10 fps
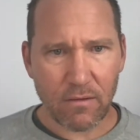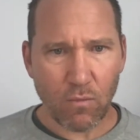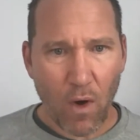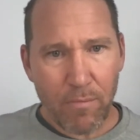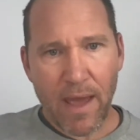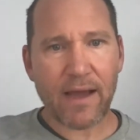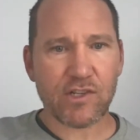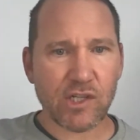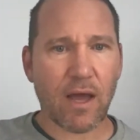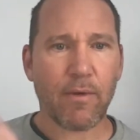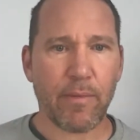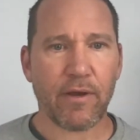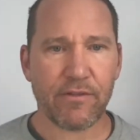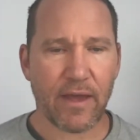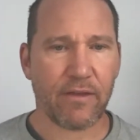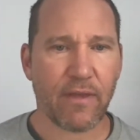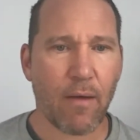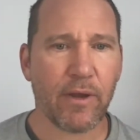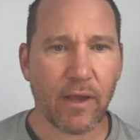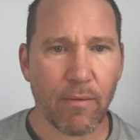One package of gummy bears has how
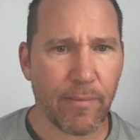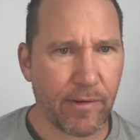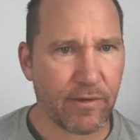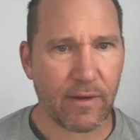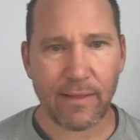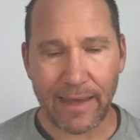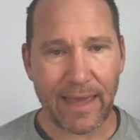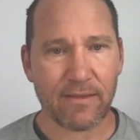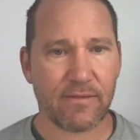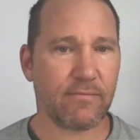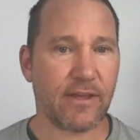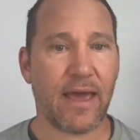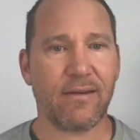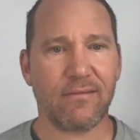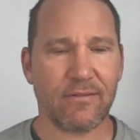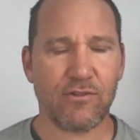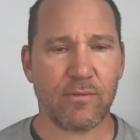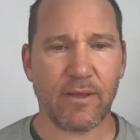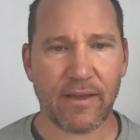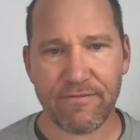many gummy bears in it? Like it's 10. It used to
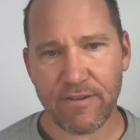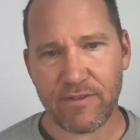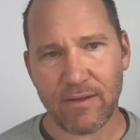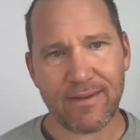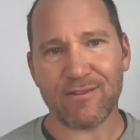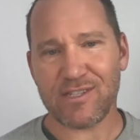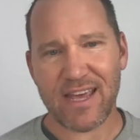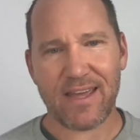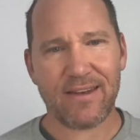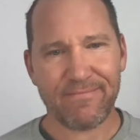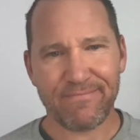be like 50. Now it's 10.